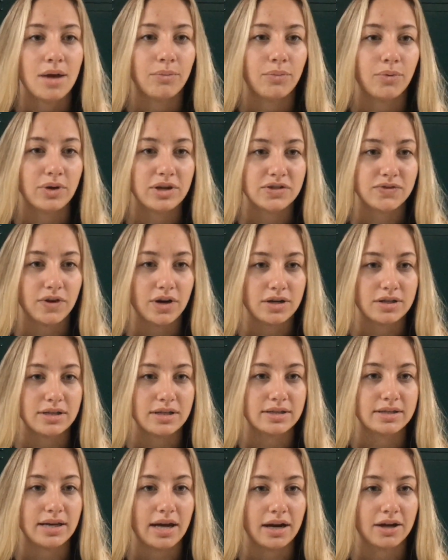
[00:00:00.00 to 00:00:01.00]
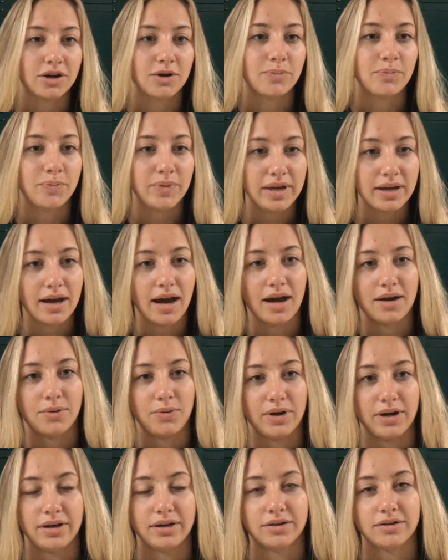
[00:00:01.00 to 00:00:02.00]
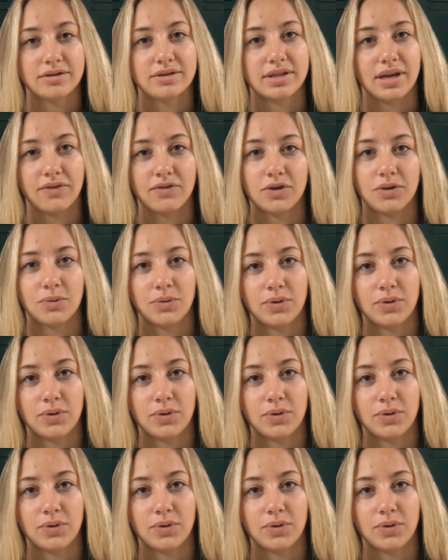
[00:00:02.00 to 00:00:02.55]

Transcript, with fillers: Boys varsity soccer beat Ottawa Hills 7